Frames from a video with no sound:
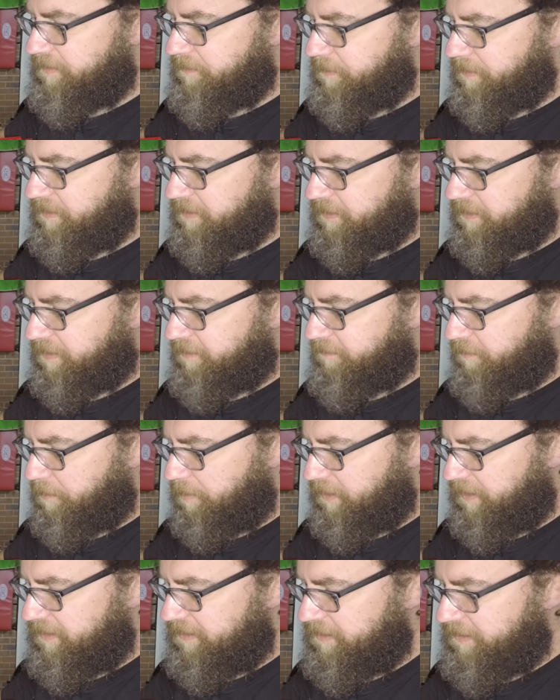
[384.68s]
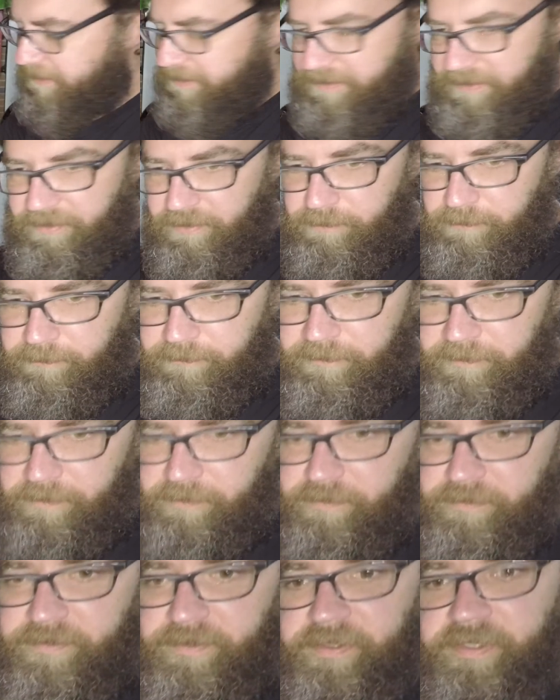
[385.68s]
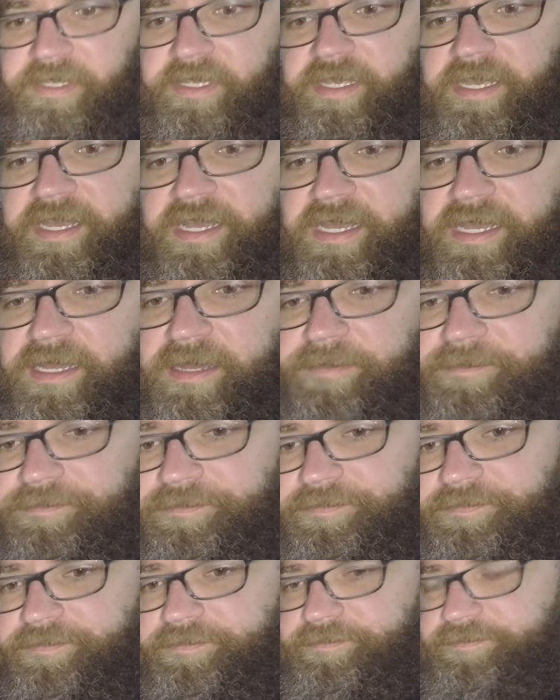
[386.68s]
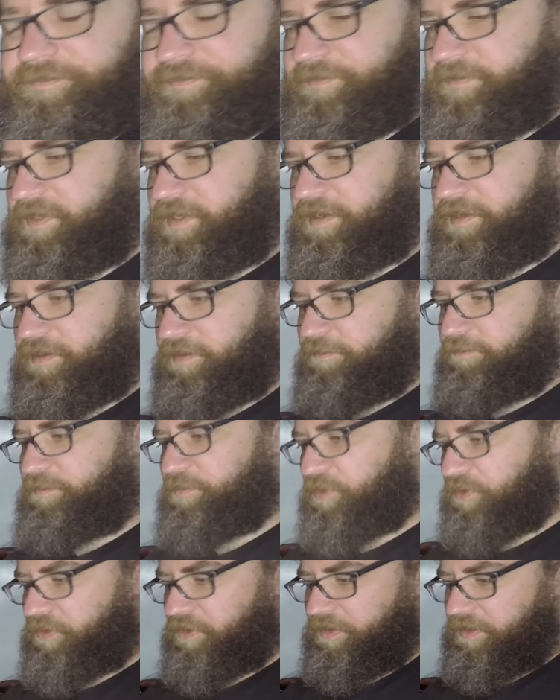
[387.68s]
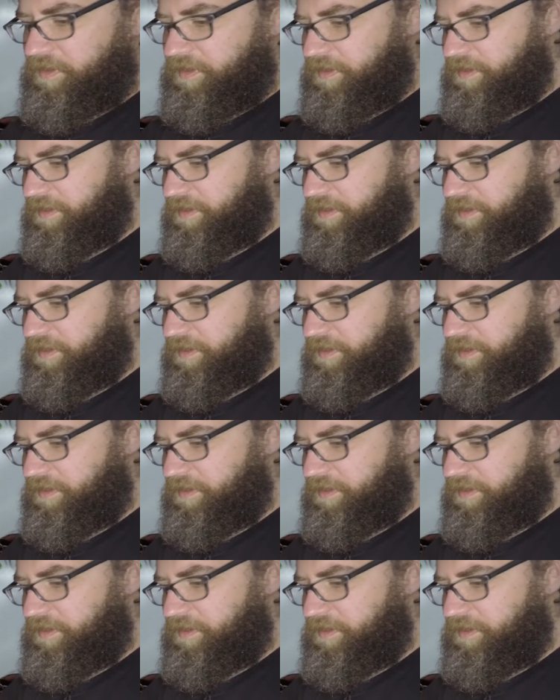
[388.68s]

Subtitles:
we're just going to replace this thermal fuse. I've bought